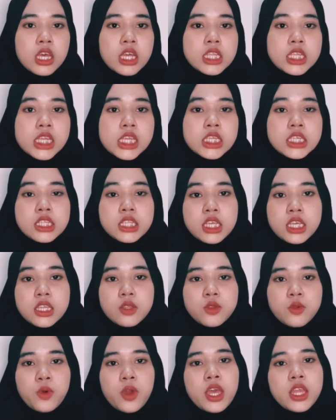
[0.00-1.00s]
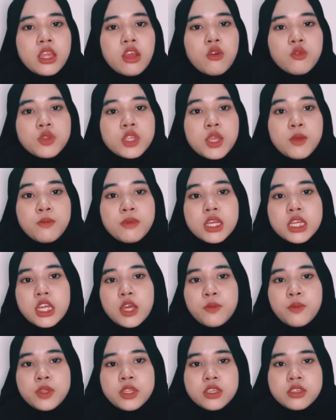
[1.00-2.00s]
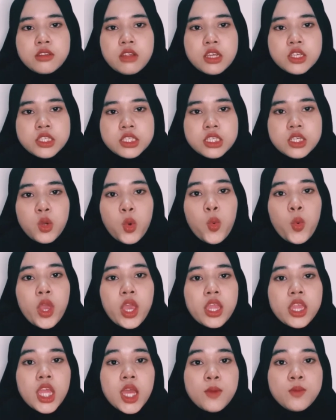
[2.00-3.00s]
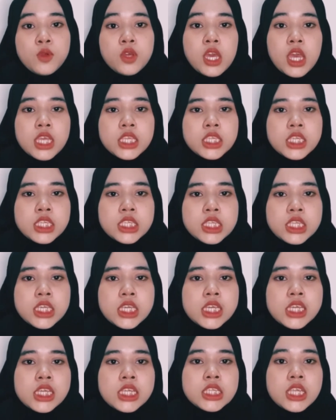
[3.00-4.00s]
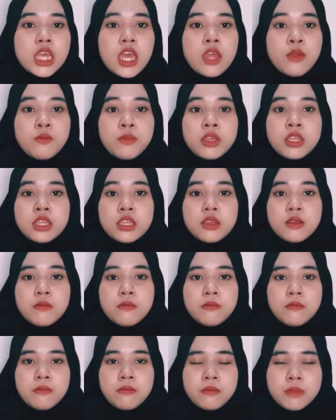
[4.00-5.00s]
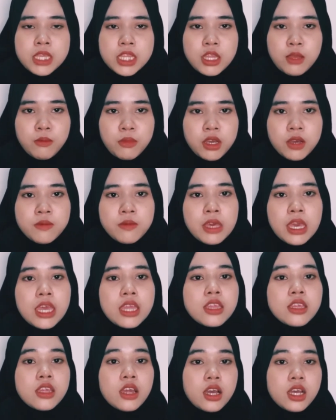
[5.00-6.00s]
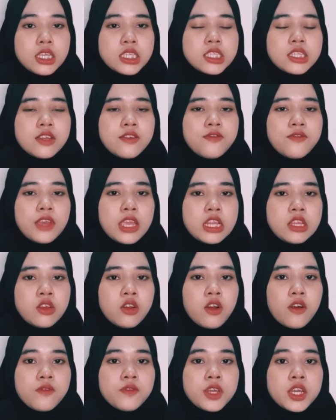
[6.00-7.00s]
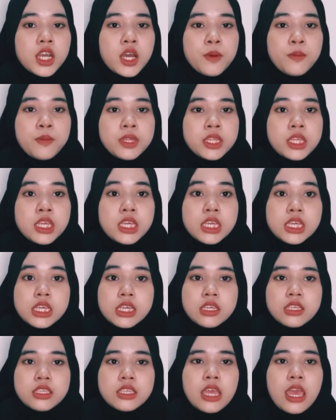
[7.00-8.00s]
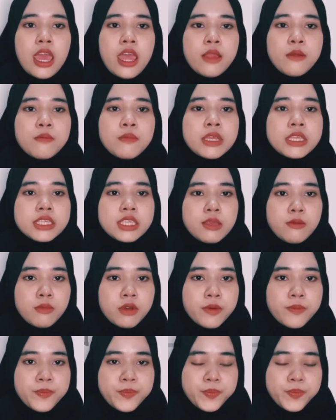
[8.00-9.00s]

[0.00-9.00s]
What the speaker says: This leads to an optimal capital structure where WACC is at minimum and thus the value of the company is at maximum.